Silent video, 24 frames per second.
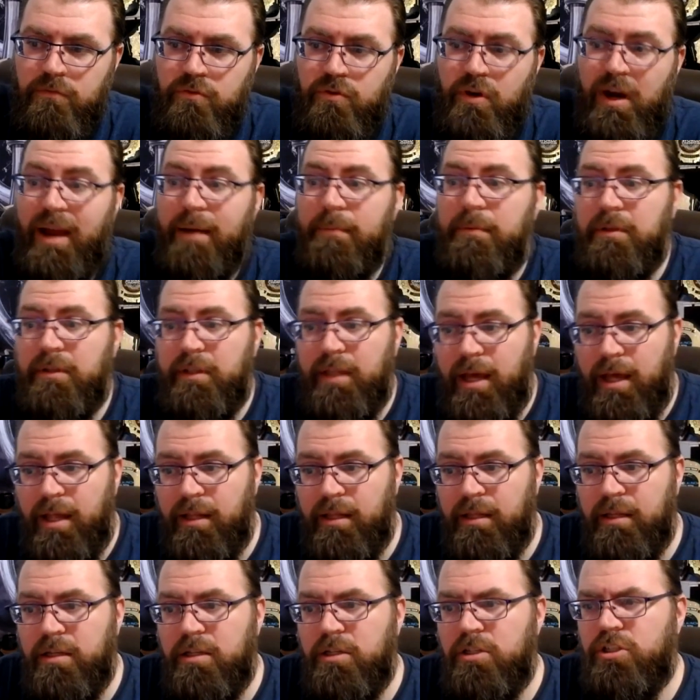tribal
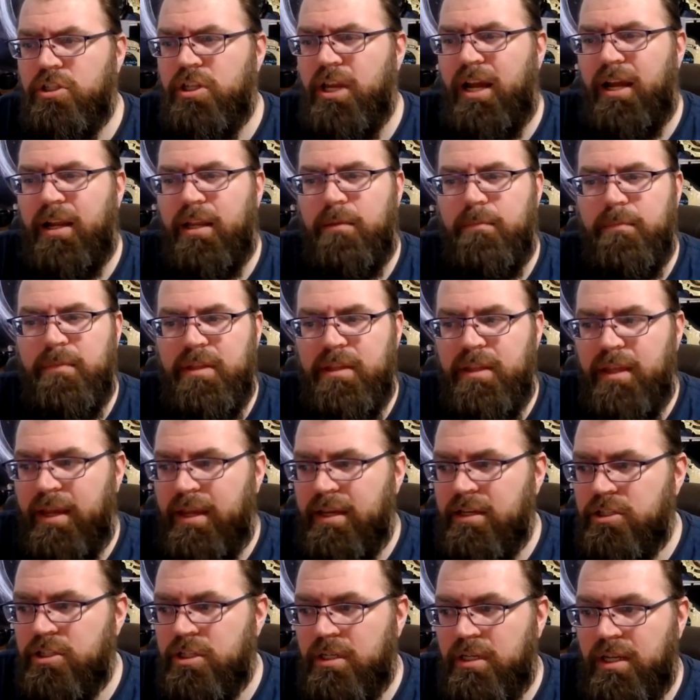knowledge,
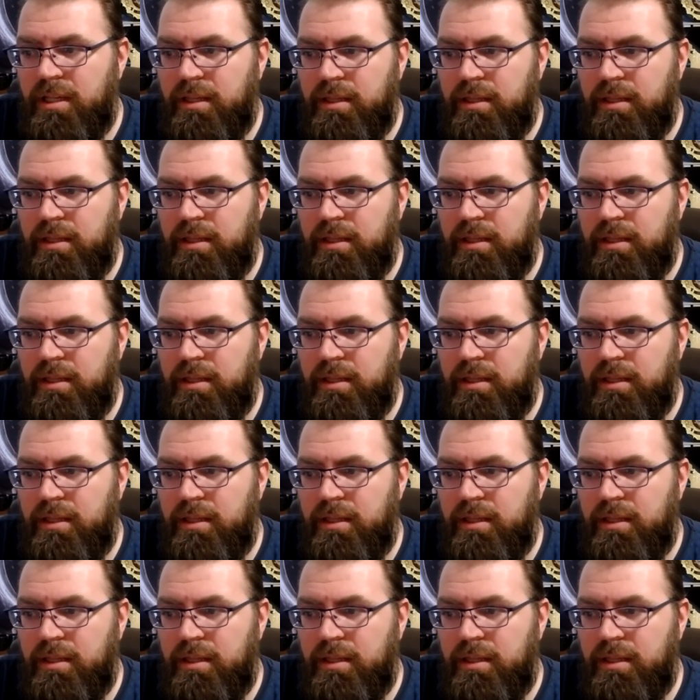documentation.